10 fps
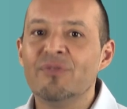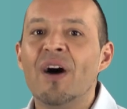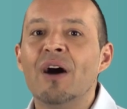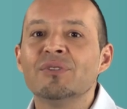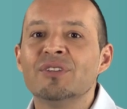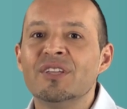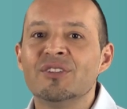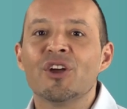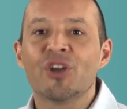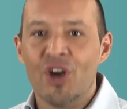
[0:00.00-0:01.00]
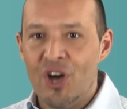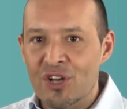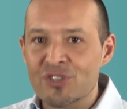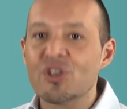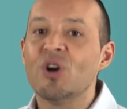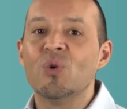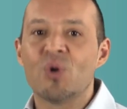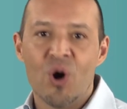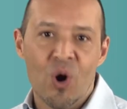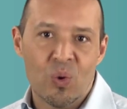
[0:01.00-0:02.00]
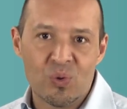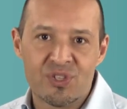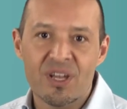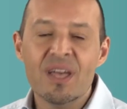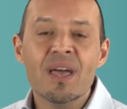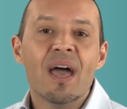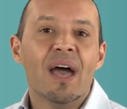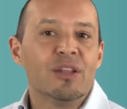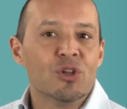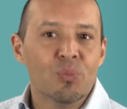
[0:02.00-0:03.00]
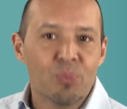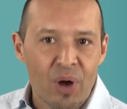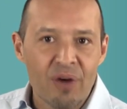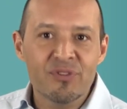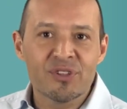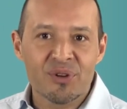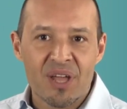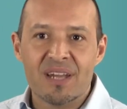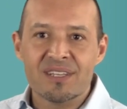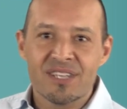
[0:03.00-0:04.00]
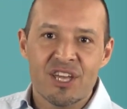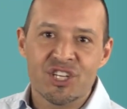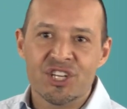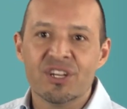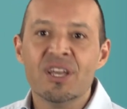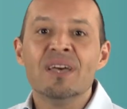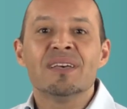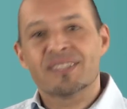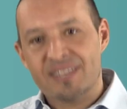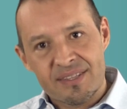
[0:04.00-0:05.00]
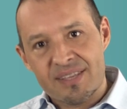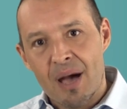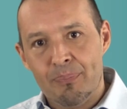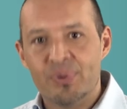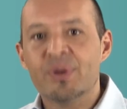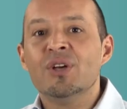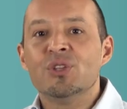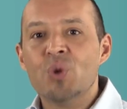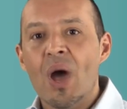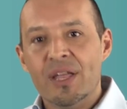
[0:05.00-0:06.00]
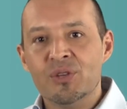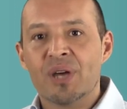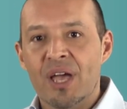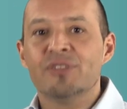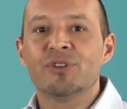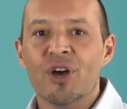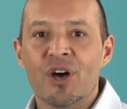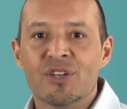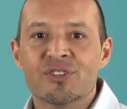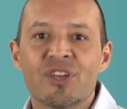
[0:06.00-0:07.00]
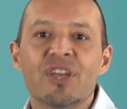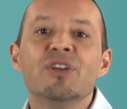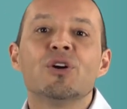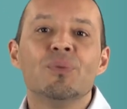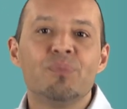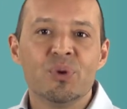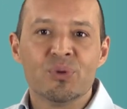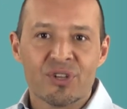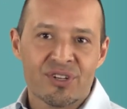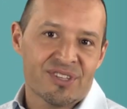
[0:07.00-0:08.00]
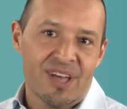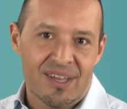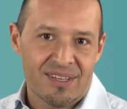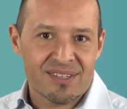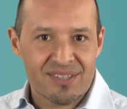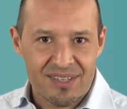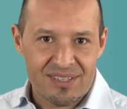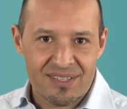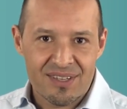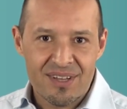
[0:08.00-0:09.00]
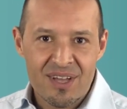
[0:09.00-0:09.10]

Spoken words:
founded Girls Who Code, a non-profit organization set up to educate girls in computer sciences.